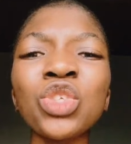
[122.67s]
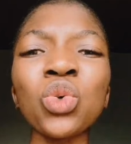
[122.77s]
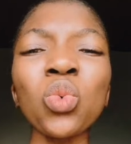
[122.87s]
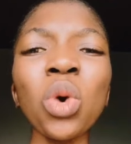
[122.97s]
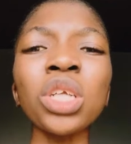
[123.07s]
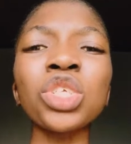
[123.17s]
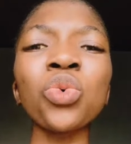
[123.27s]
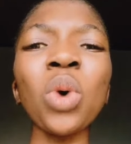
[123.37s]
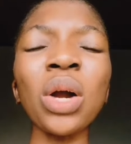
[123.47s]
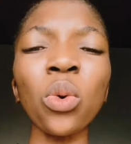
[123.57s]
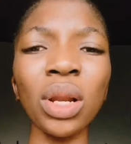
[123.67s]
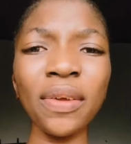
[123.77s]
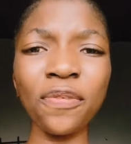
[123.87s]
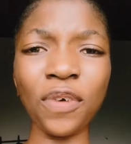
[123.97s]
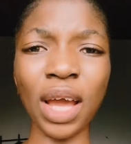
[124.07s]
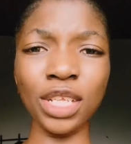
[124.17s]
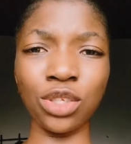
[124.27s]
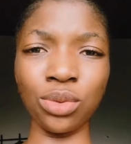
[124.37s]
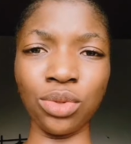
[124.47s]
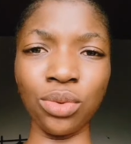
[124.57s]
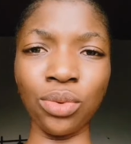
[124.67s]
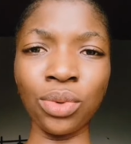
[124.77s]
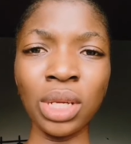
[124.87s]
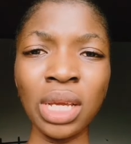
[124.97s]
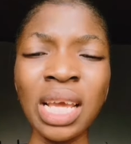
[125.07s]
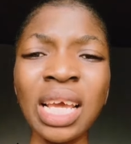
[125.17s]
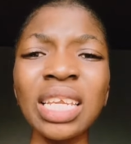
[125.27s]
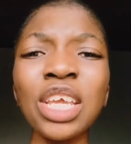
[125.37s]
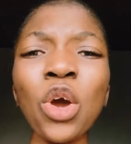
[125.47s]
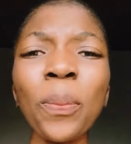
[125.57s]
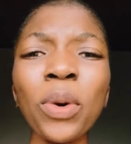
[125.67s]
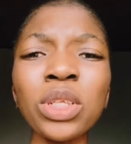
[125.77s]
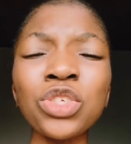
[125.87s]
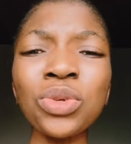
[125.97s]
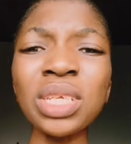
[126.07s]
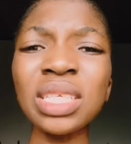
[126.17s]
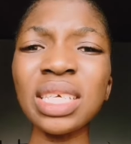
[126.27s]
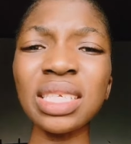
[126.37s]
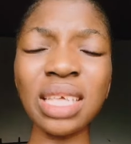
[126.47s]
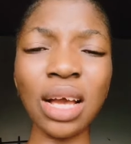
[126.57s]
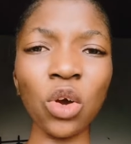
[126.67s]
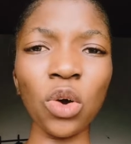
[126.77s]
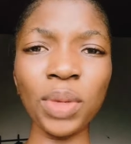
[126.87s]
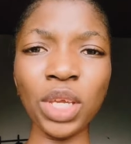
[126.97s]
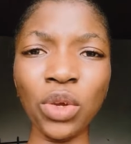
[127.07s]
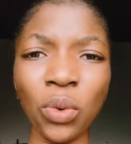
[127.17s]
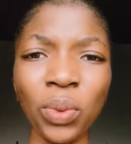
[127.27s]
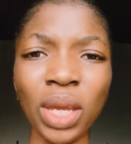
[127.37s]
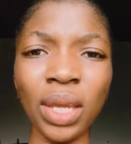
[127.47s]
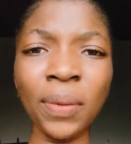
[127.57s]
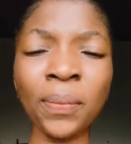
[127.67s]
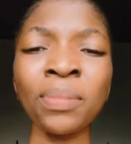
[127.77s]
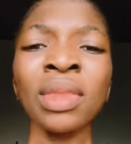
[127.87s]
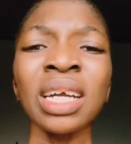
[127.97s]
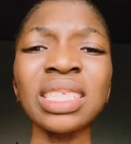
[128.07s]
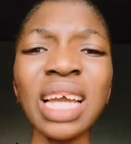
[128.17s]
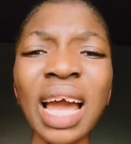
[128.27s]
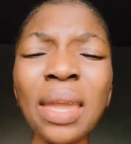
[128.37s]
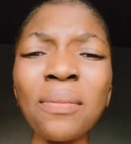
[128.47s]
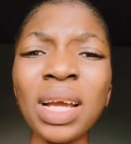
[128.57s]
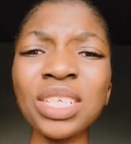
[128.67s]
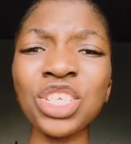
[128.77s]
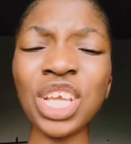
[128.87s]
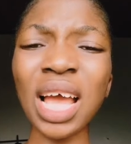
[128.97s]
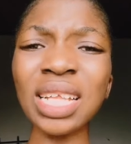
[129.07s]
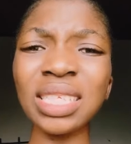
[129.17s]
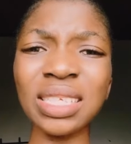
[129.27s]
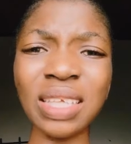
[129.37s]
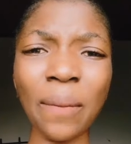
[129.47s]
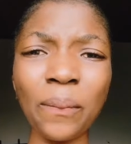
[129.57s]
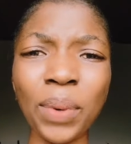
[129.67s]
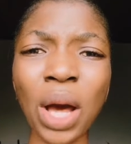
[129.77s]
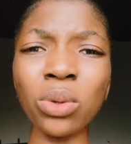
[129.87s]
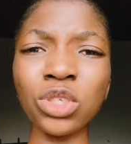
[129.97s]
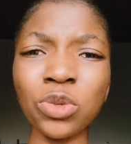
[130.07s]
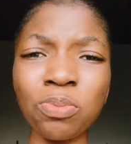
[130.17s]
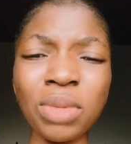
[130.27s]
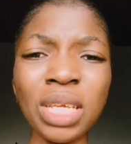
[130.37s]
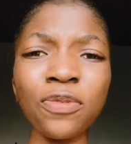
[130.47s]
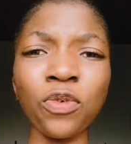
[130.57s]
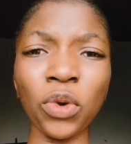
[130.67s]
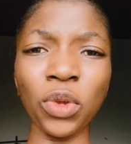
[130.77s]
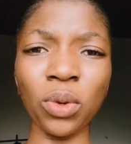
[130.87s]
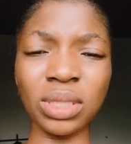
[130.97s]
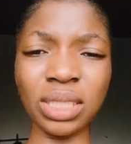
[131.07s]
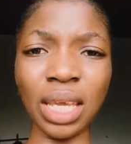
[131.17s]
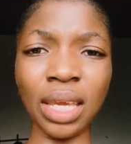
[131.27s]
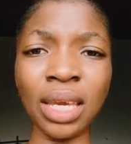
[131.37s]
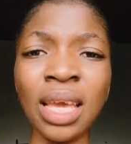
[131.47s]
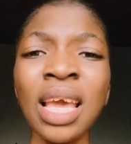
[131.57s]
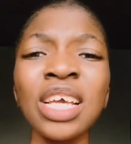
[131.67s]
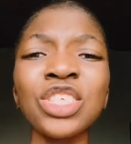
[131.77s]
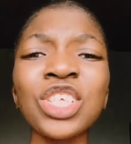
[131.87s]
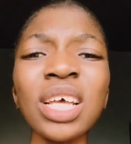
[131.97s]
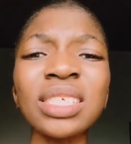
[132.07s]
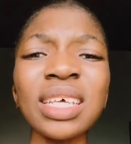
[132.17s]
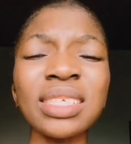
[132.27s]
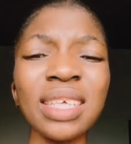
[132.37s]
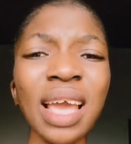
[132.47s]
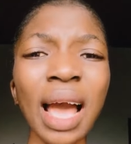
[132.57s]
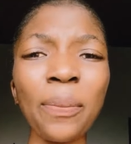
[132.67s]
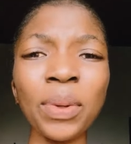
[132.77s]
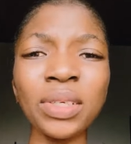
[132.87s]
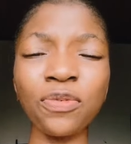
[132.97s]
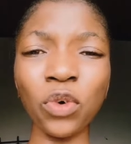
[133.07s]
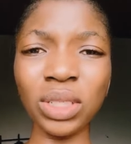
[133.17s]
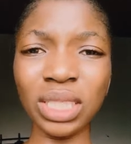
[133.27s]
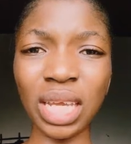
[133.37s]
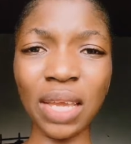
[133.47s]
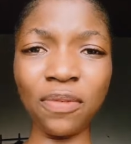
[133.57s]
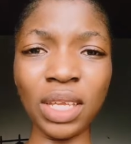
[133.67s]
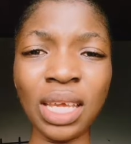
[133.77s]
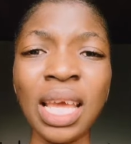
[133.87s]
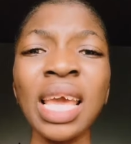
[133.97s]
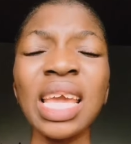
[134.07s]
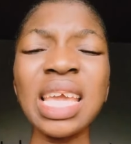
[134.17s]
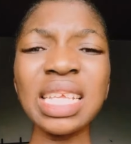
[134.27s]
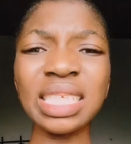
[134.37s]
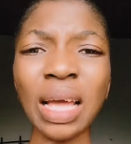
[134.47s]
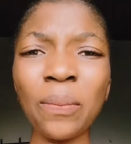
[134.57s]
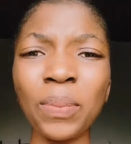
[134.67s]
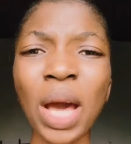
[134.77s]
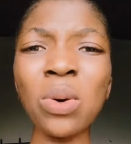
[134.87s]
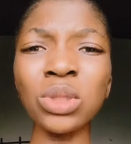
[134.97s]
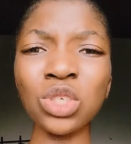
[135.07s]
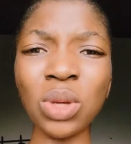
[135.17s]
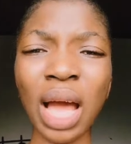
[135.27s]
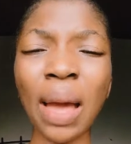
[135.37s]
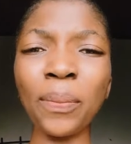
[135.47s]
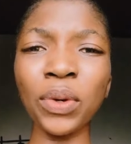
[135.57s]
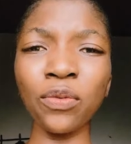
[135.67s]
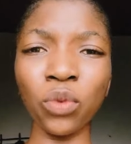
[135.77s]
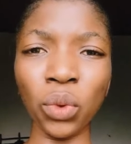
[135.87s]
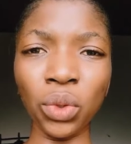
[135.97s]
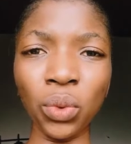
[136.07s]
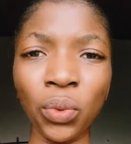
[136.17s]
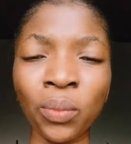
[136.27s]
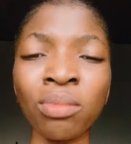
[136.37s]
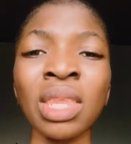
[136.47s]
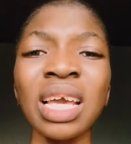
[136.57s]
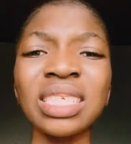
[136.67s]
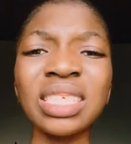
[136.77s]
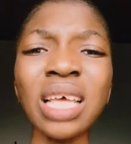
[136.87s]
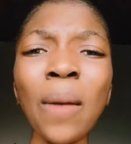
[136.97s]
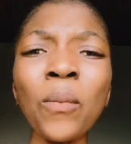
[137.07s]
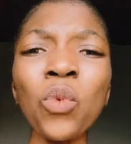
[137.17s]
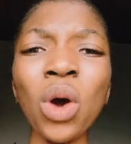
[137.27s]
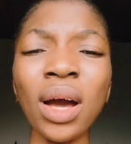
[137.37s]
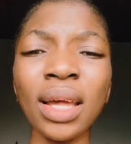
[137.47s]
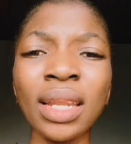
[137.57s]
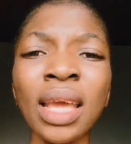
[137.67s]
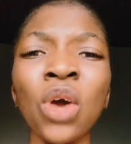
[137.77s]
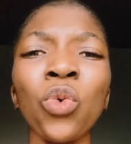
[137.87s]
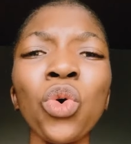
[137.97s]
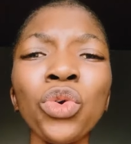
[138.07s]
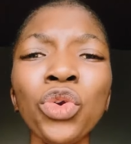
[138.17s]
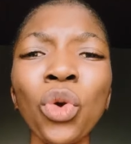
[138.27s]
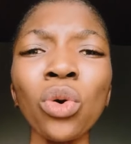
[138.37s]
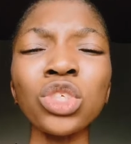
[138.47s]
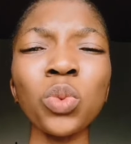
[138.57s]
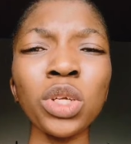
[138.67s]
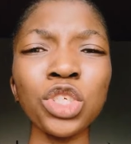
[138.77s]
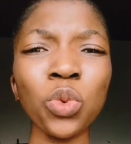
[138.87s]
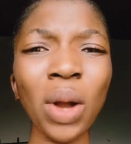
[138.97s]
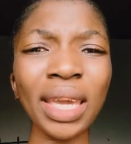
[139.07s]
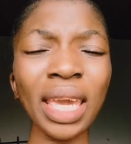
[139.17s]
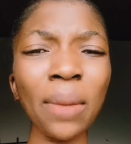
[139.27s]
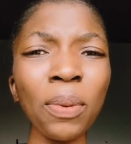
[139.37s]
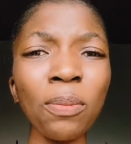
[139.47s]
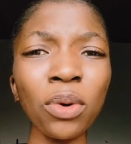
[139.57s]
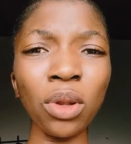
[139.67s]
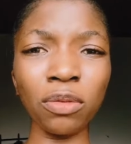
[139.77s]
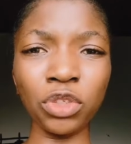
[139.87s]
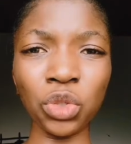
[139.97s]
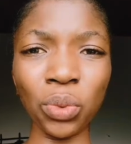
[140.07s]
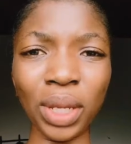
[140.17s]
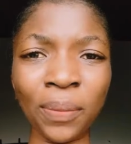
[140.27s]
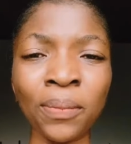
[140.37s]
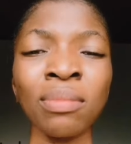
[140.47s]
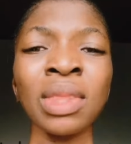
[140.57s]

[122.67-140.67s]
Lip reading: do what you are qualified to do. The opportunities are coming your way. Time and chance is about to meet for your sake. Just as it happened for David, it is about to happen for you. Someone who knows what you are capable of doing